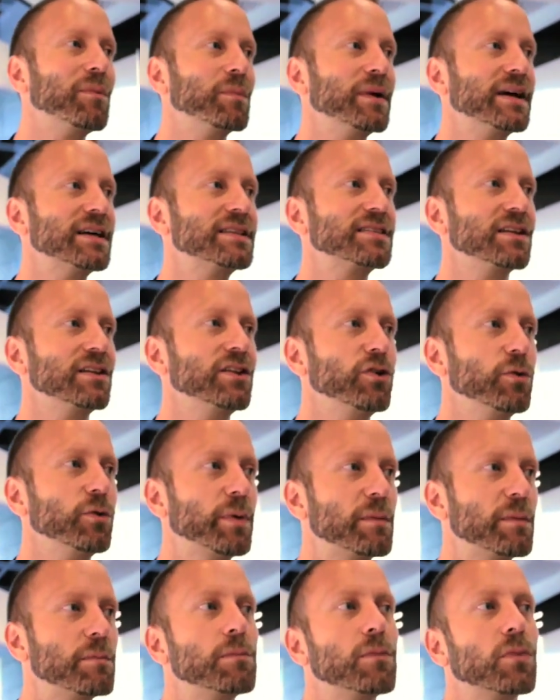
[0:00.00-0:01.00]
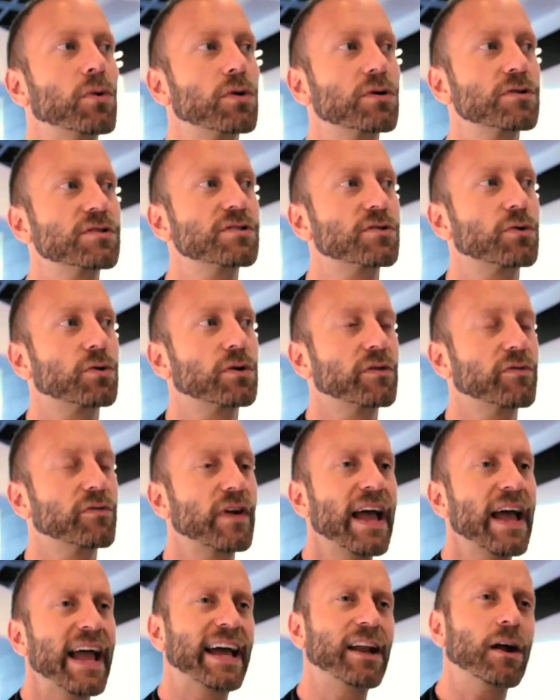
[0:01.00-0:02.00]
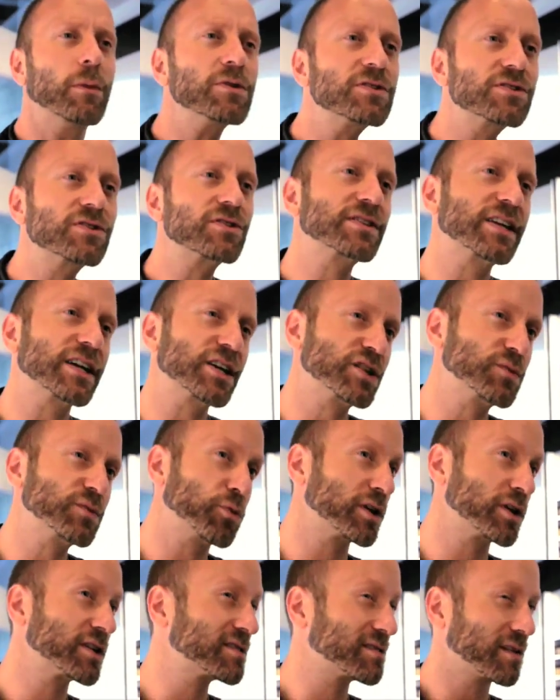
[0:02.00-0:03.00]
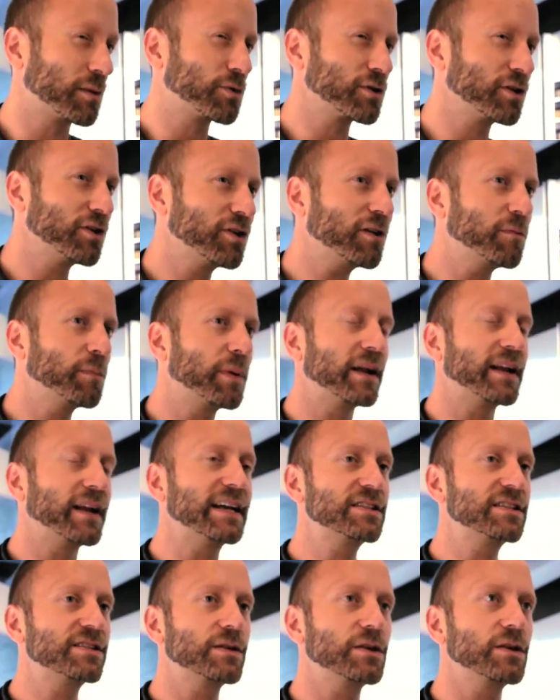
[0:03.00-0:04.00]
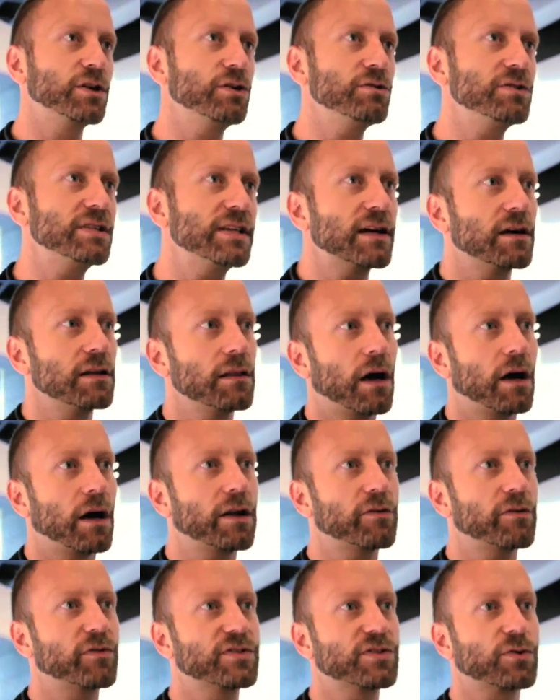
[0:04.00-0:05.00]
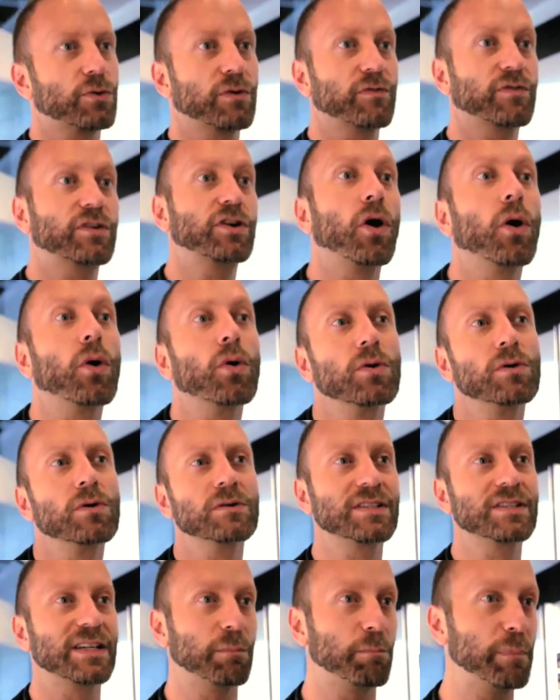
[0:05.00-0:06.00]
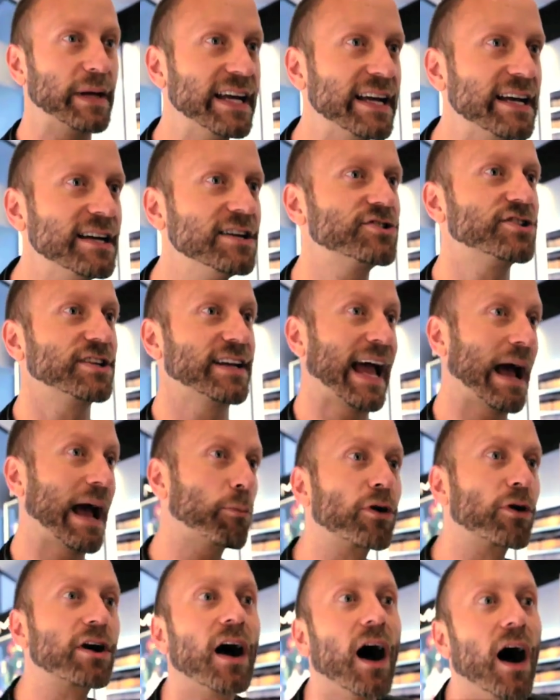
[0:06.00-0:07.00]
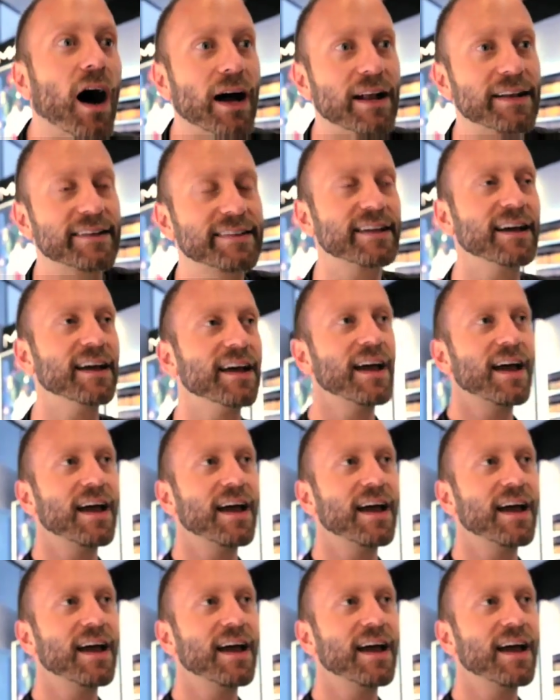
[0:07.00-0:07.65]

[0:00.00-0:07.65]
It's a little bit more sort of, it almost looks like a spring-summer look, but it's using a lot of sort of golds and peach and apricot,